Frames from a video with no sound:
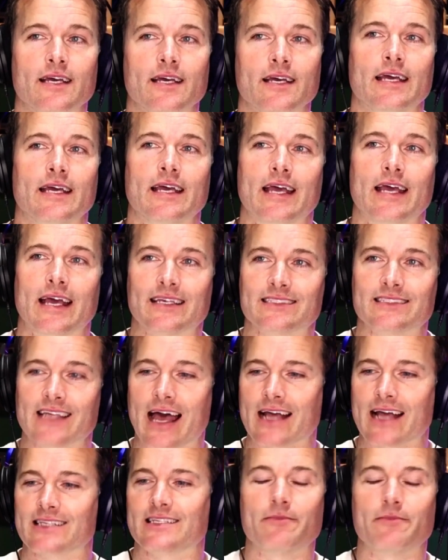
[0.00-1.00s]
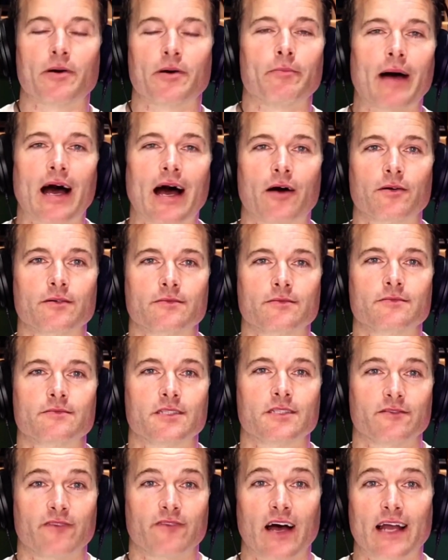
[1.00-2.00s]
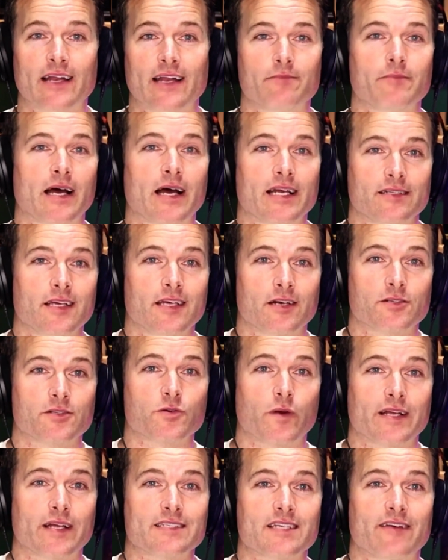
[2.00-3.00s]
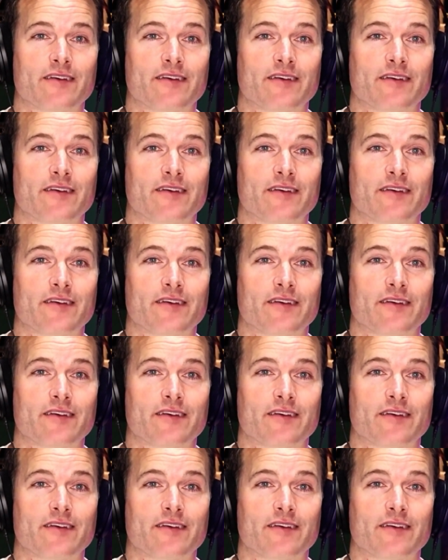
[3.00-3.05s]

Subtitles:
exact same amount, divide it by 27 and a